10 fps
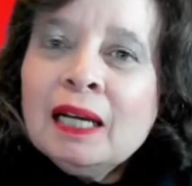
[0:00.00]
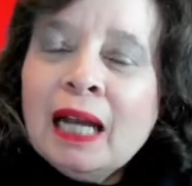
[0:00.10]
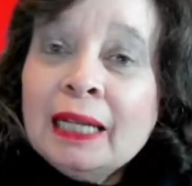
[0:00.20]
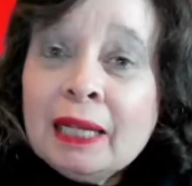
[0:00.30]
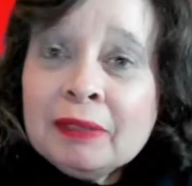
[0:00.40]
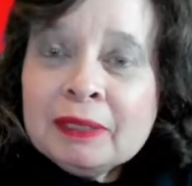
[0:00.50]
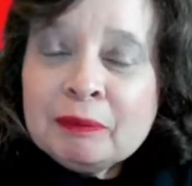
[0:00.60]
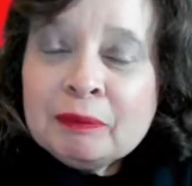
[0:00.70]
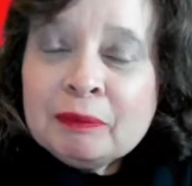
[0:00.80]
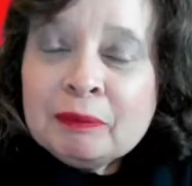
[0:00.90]
Another
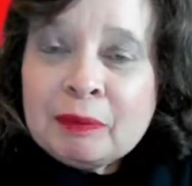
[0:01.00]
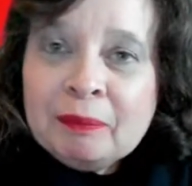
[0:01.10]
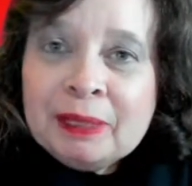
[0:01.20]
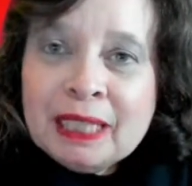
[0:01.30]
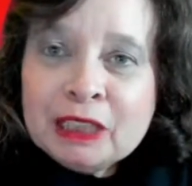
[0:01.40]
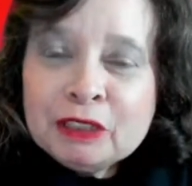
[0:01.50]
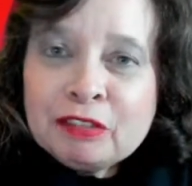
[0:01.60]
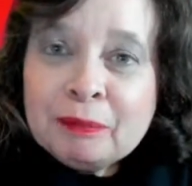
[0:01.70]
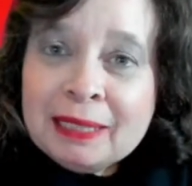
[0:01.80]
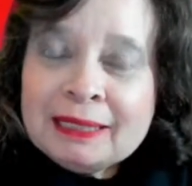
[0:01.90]
recommendation from
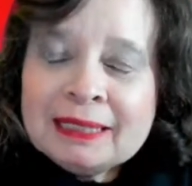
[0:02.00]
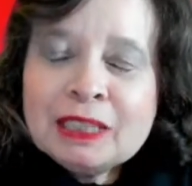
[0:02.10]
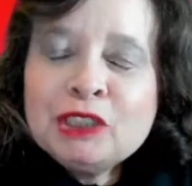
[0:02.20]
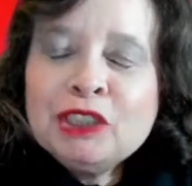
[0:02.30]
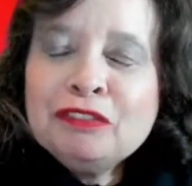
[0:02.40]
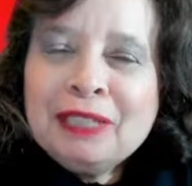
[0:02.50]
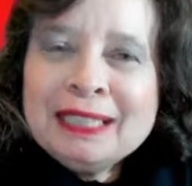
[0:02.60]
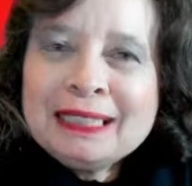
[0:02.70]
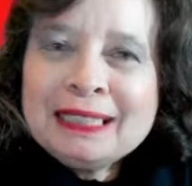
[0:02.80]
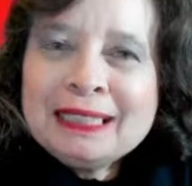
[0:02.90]
us is that you
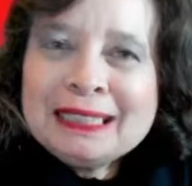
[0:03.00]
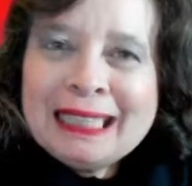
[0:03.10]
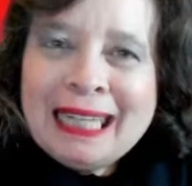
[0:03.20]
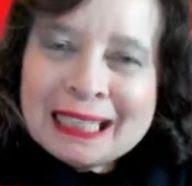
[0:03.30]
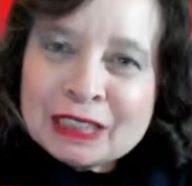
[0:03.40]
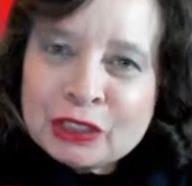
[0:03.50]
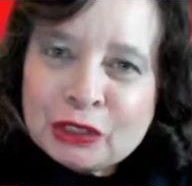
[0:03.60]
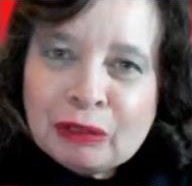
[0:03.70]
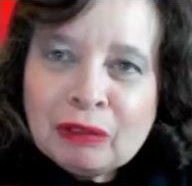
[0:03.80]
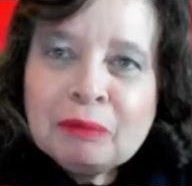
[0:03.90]
invest in an
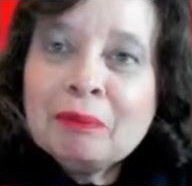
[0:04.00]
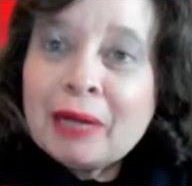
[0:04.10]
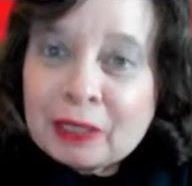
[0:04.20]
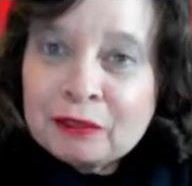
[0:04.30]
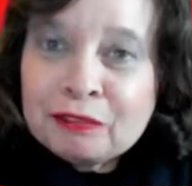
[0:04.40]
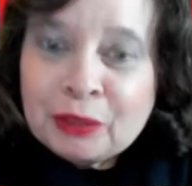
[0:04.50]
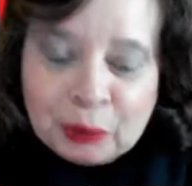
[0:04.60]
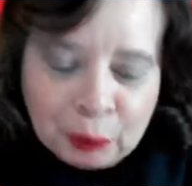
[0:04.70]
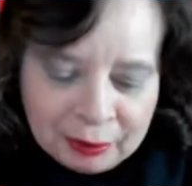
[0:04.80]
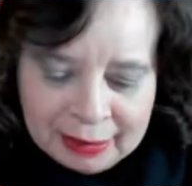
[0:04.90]
external microphone,
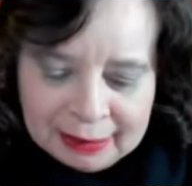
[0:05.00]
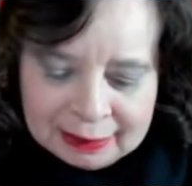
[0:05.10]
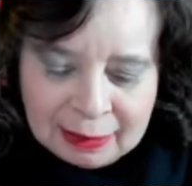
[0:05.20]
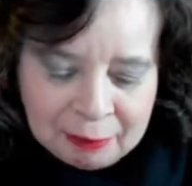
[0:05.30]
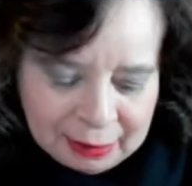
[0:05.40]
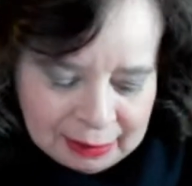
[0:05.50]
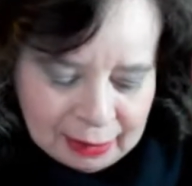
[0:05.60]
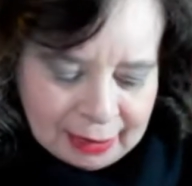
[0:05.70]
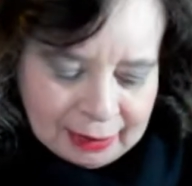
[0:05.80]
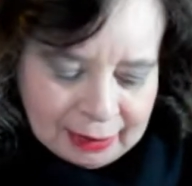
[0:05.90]
whether it's
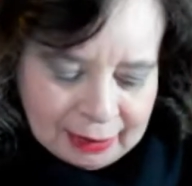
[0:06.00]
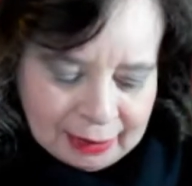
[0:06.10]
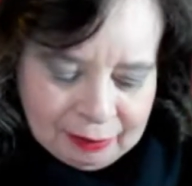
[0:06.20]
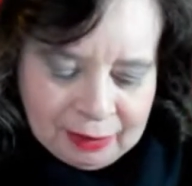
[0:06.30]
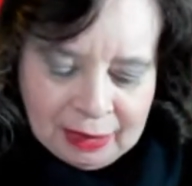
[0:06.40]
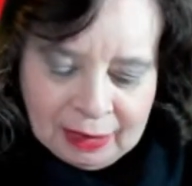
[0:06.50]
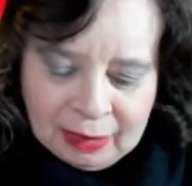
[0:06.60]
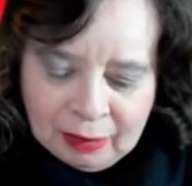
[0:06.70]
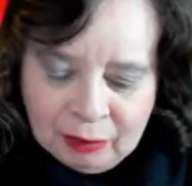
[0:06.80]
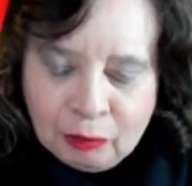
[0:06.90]
something like the
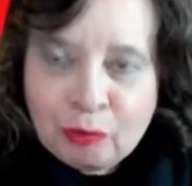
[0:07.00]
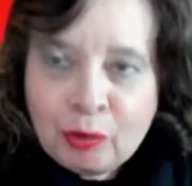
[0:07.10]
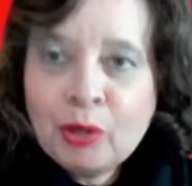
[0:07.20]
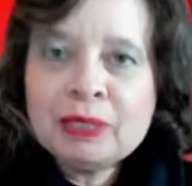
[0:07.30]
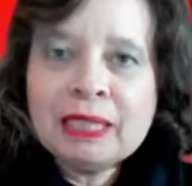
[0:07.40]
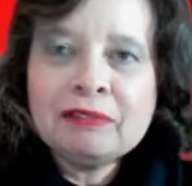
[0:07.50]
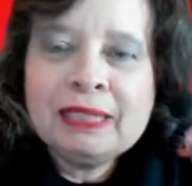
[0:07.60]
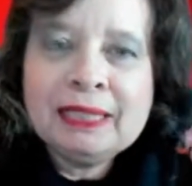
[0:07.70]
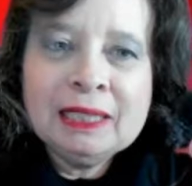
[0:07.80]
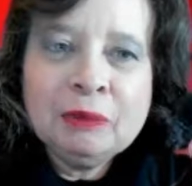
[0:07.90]
Rode
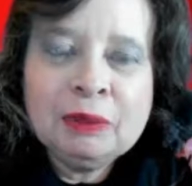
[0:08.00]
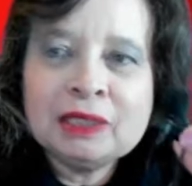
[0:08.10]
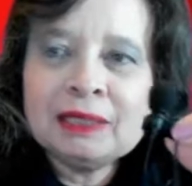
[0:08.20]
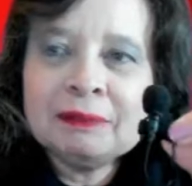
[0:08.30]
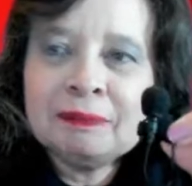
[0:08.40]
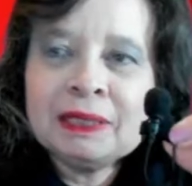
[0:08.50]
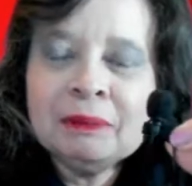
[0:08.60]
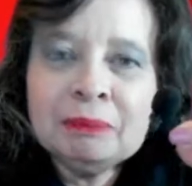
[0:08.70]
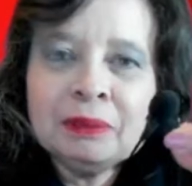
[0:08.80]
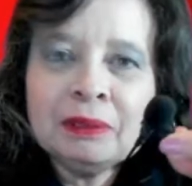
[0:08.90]
Lavalier, which is a
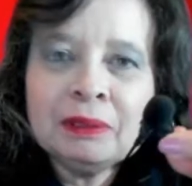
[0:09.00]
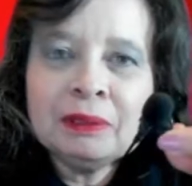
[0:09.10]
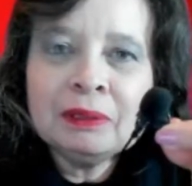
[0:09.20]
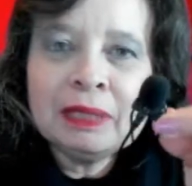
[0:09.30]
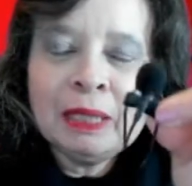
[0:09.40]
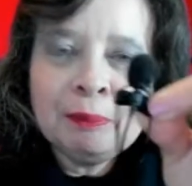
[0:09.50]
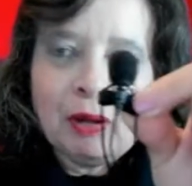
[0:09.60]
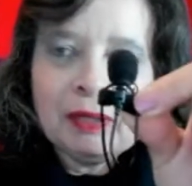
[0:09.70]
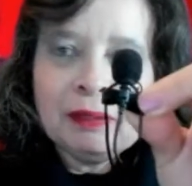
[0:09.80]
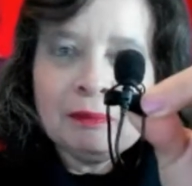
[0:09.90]
simple
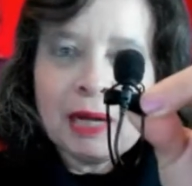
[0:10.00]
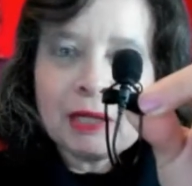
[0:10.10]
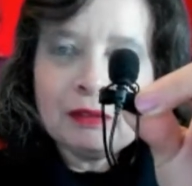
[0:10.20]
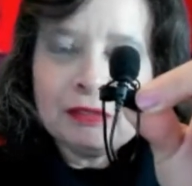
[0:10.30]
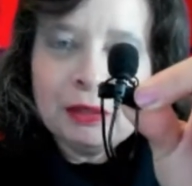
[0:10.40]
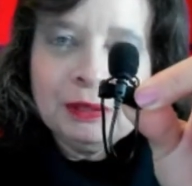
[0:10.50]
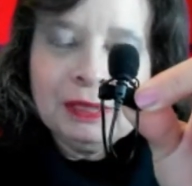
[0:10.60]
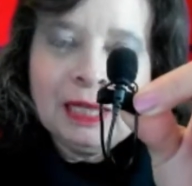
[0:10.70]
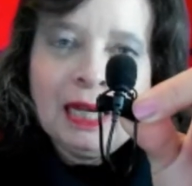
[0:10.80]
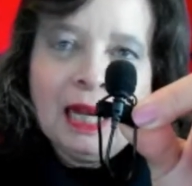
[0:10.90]
clip-on microphone,
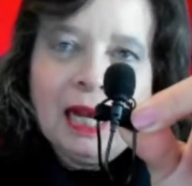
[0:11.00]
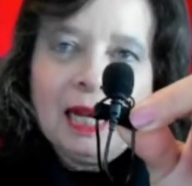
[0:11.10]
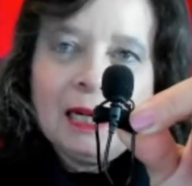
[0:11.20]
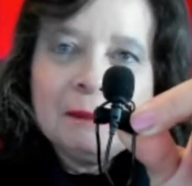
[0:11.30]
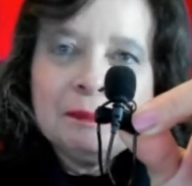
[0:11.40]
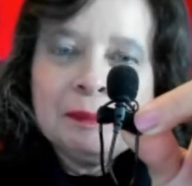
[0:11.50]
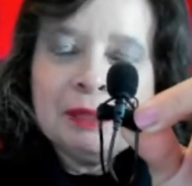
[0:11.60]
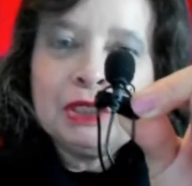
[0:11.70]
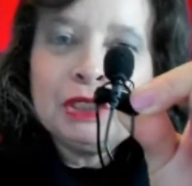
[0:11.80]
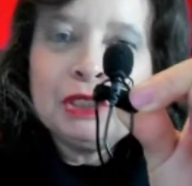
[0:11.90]

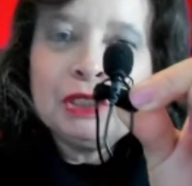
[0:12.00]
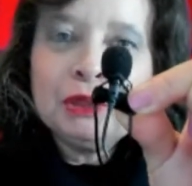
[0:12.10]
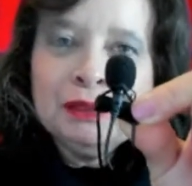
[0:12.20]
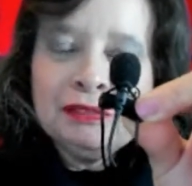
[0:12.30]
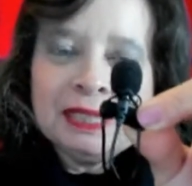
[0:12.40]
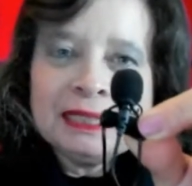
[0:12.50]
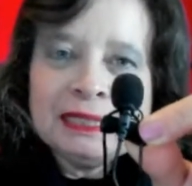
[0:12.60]
but do invest in